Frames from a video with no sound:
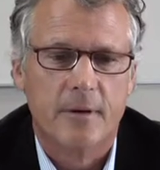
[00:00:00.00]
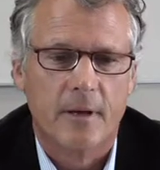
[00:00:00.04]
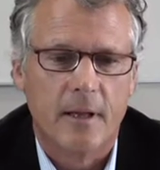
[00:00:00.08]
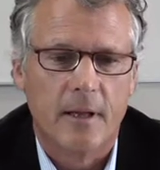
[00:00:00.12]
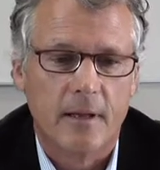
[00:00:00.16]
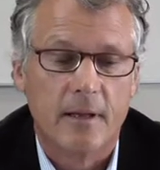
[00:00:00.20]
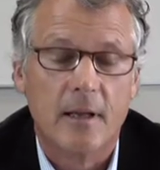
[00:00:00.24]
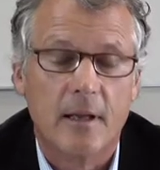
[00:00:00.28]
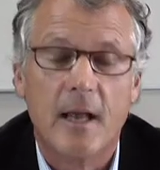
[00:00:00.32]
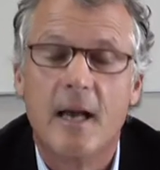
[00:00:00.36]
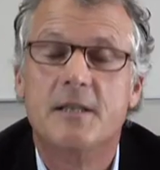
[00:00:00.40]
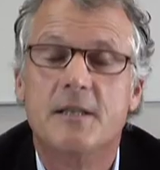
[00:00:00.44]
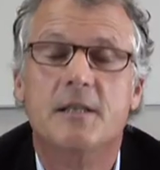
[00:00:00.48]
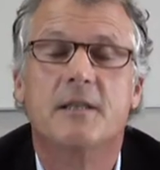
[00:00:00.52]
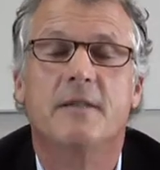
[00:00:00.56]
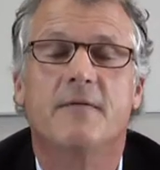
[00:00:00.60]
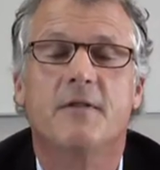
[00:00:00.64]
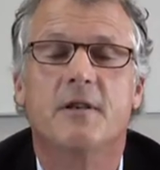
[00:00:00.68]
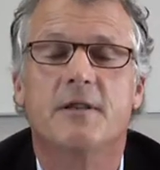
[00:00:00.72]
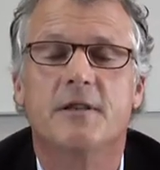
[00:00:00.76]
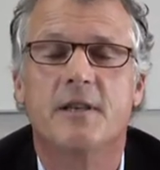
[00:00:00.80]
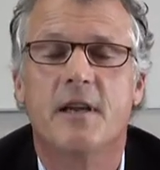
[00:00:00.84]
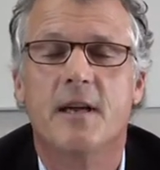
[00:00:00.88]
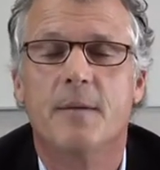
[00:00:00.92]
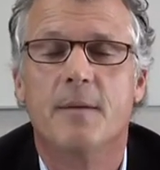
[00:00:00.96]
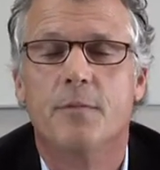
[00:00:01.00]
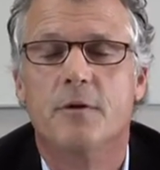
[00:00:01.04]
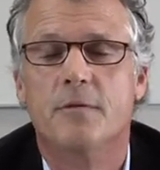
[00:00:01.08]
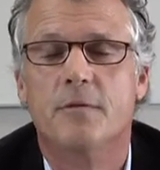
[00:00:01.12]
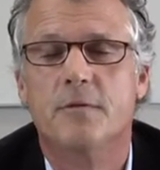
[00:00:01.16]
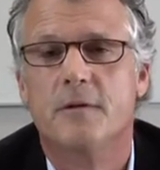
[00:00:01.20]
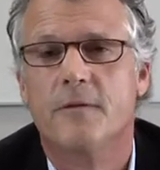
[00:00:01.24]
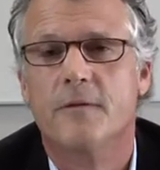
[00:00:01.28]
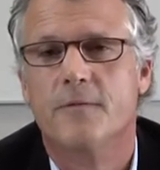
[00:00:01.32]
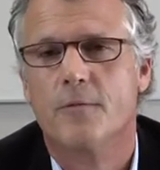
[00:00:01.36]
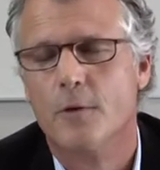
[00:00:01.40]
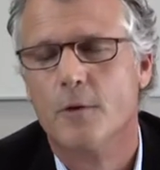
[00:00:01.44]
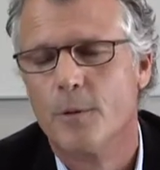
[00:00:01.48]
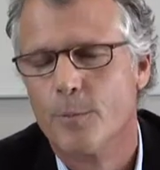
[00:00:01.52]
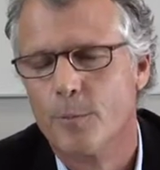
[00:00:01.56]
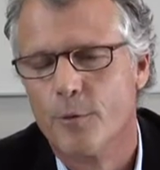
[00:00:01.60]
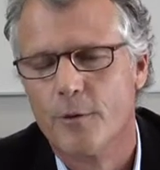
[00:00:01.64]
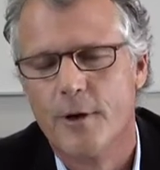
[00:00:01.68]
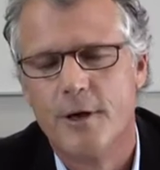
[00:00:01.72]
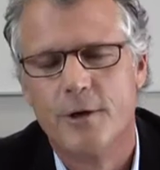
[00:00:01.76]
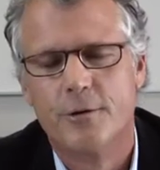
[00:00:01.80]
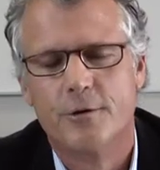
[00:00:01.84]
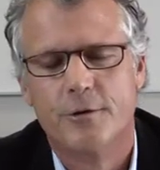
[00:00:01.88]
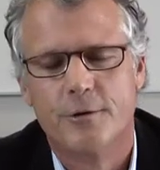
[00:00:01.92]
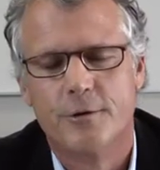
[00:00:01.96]
lots of examples of
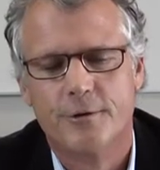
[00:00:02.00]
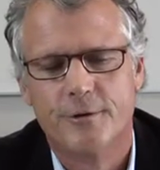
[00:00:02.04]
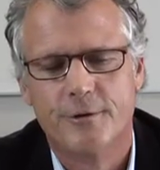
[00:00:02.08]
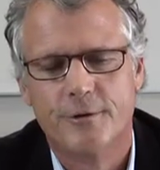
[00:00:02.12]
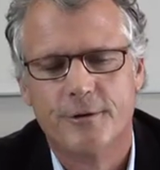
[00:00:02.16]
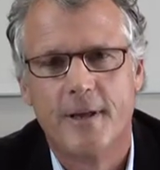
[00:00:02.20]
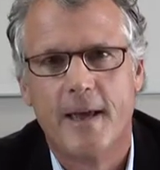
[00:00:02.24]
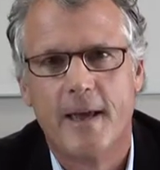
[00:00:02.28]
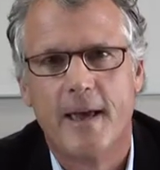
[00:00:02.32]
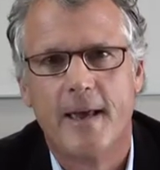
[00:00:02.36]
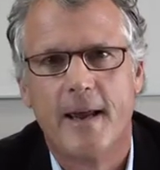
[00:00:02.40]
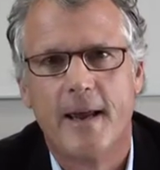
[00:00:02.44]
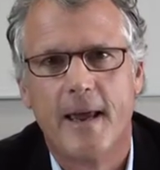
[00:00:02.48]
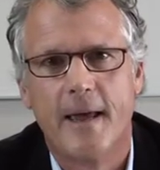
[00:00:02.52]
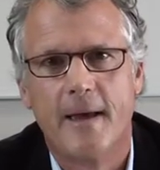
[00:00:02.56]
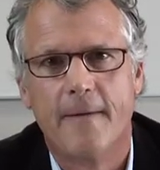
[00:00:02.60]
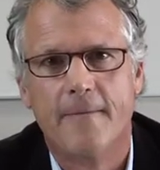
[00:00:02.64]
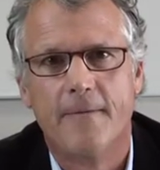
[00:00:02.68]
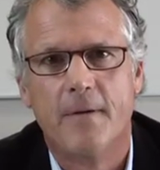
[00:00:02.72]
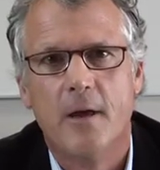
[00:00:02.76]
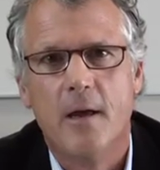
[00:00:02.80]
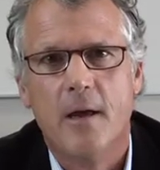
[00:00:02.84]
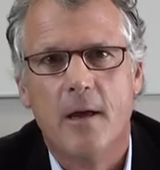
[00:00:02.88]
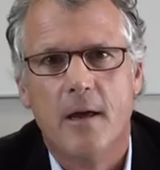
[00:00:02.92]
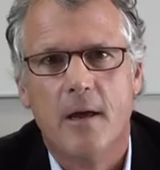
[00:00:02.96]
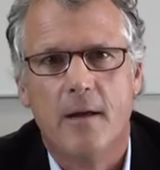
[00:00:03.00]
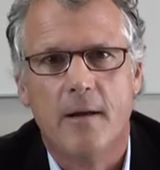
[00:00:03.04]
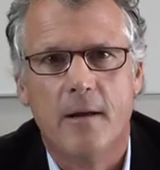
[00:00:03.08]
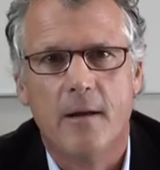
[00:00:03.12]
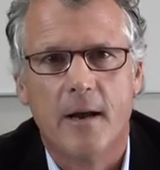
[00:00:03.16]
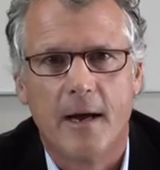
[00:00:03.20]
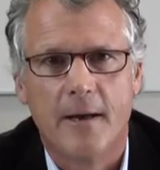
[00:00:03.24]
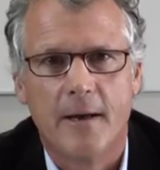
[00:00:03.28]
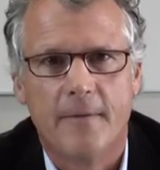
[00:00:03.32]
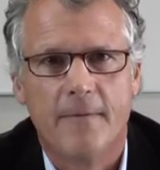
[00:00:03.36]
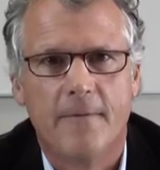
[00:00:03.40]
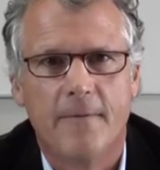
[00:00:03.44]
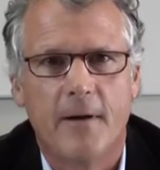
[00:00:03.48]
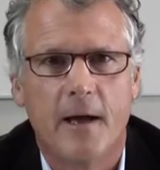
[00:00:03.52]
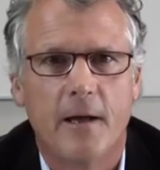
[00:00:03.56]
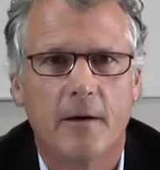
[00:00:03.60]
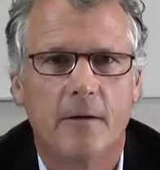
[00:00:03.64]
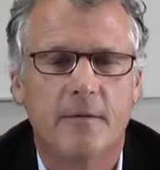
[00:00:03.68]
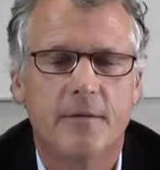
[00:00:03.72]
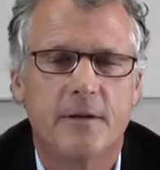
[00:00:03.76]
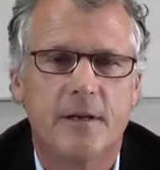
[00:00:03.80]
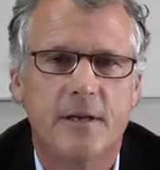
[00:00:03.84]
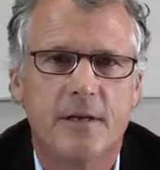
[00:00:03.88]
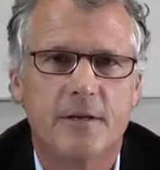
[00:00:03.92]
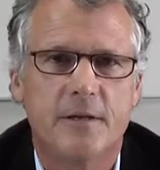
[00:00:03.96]
corporations that have not
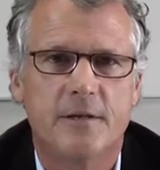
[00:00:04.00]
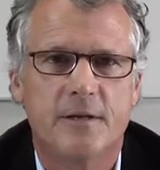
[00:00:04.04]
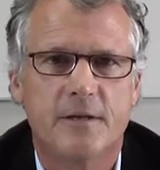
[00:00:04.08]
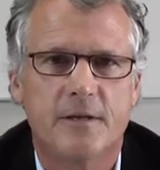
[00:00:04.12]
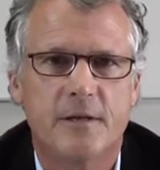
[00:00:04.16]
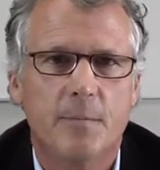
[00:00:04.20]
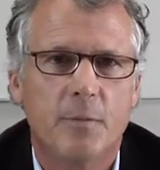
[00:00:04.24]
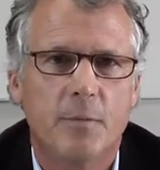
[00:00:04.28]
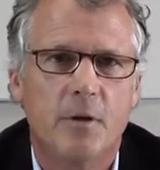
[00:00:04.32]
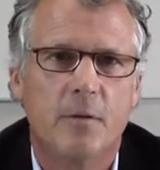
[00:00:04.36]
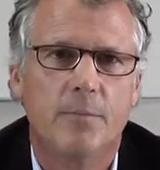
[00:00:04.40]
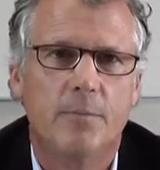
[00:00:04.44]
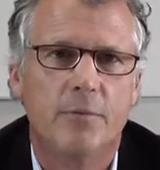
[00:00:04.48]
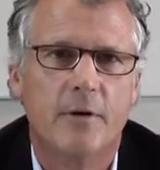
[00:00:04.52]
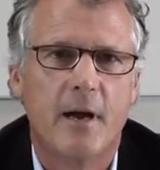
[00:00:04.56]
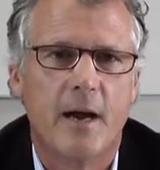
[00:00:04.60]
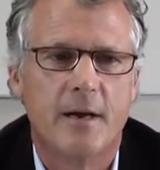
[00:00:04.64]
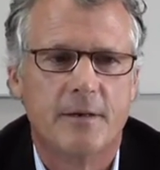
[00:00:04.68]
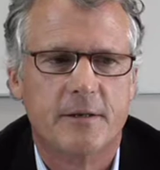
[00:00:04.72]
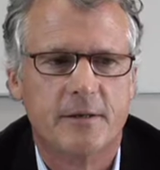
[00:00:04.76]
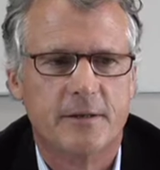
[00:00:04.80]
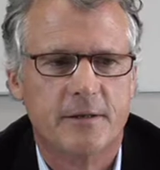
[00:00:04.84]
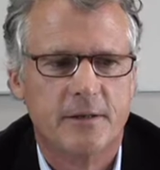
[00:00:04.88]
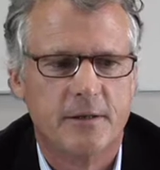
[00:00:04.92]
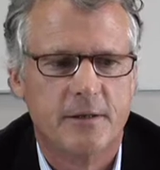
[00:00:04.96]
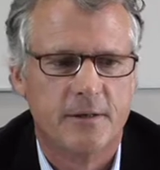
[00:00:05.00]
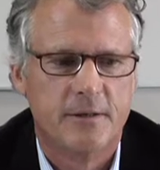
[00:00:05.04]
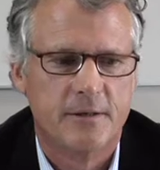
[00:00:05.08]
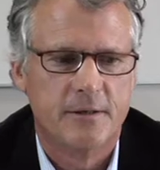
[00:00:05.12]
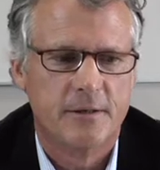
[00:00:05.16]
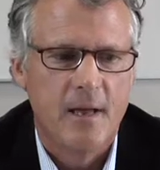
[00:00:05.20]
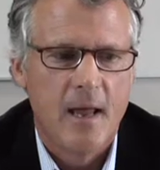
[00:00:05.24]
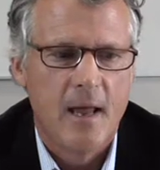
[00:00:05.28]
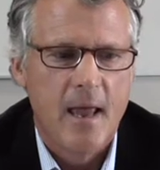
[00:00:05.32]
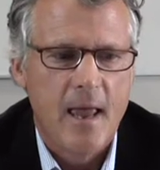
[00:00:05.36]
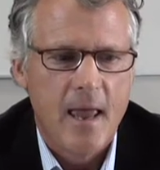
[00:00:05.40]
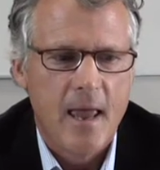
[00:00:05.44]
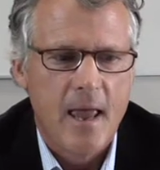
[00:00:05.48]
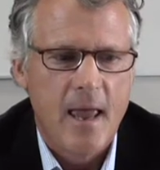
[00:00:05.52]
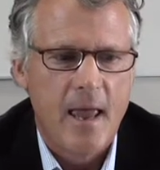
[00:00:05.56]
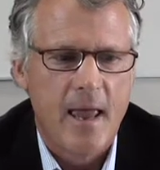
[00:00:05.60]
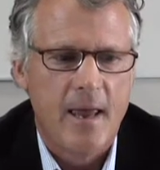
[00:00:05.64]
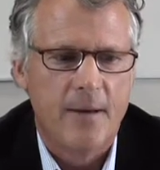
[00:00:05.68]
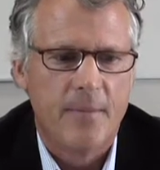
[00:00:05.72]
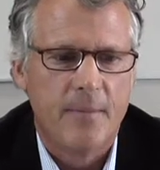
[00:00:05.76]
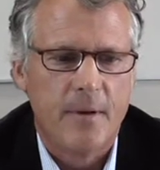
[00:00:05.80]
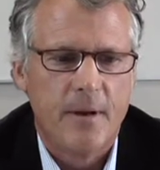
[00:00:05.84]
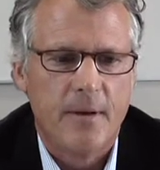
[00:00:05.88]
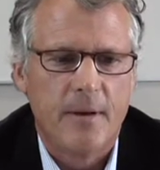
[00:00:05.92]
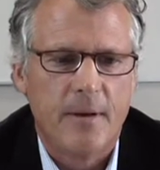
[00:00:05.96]
followed these simple practices
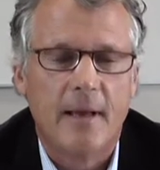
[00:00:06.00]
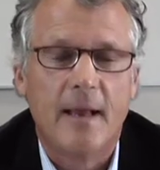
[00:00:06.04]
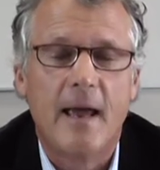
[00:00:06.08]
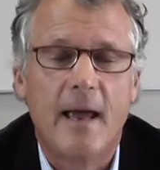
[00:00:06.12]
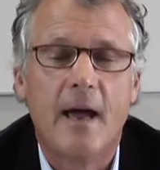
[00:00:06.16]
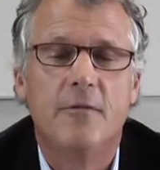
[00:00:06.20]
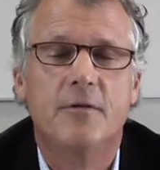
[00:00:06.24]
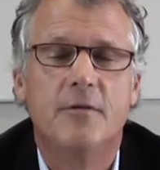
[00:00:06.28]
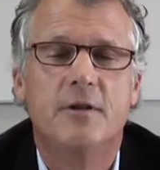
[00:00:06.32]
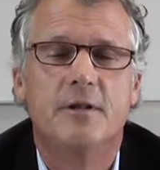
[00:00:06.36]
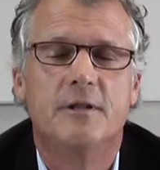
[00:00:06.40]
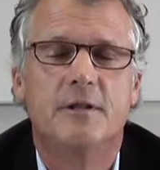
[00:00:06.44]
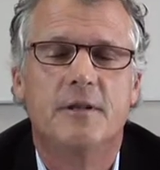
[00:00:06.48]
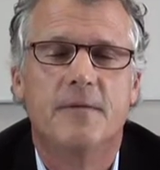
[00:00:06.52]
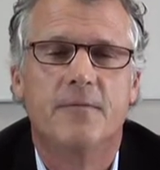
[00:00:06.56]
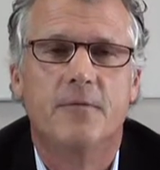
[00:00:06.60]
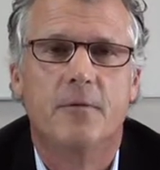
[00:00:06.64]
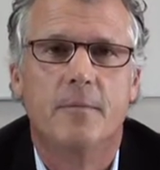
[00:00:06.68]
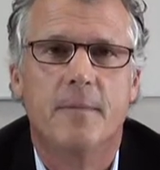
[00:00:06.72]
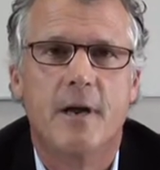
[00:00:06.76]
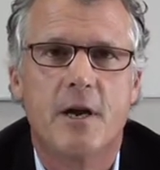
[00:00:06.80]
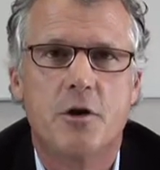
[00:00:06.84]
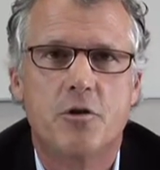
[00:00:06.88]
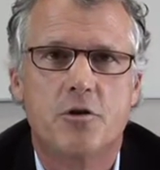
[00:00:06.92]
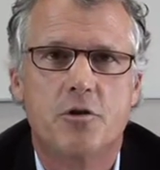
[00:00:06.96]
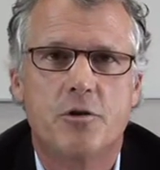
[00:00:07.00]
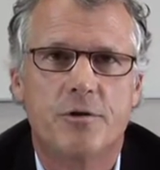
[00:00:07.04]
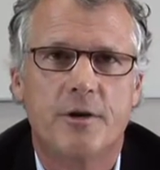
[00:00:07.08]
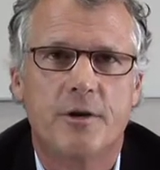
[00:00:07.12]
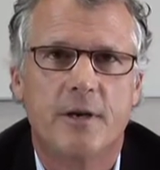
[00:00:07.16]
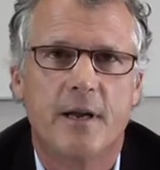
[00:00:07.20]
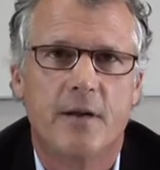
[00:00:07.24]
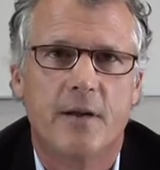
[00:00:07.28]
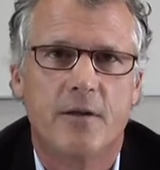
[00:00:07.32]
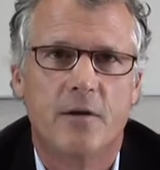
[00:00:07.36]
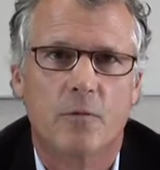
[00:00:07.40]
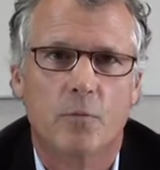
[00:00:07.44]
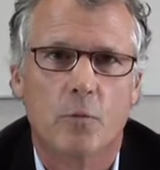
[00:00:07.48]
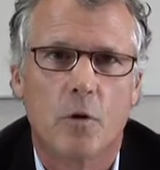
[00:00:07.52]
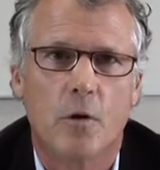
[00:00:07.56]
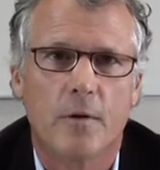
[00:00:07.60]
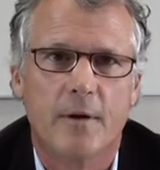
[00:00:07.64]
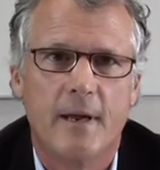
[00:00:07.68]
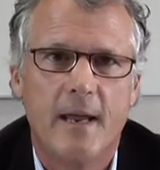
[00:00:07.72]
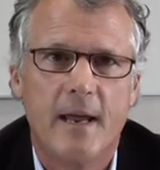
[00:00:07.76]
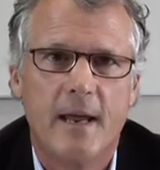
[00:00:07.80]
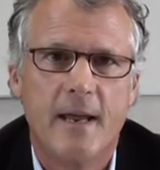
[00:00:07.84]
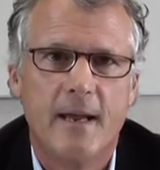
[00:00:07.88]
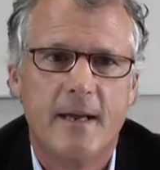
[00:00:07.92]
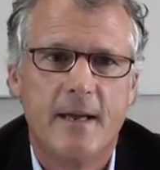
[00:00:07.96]
and allowed this information to get in the wrong
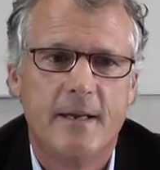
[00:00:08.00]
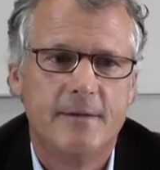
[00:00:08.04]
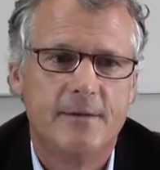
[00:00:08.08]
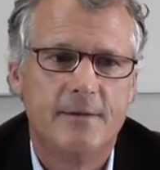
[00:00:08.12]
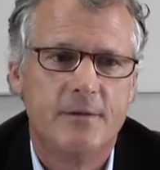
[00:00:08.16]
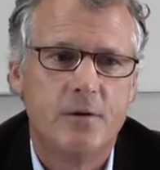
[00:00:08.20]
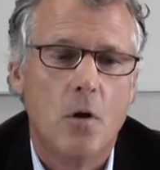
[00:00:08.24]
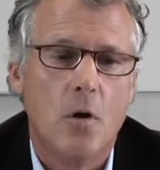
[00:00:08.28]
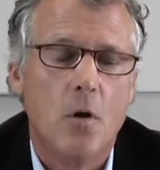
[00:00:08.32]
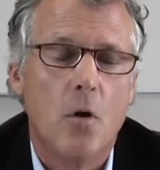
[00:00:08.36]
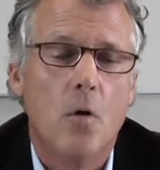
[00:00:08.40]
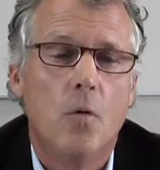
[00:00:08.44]
hands,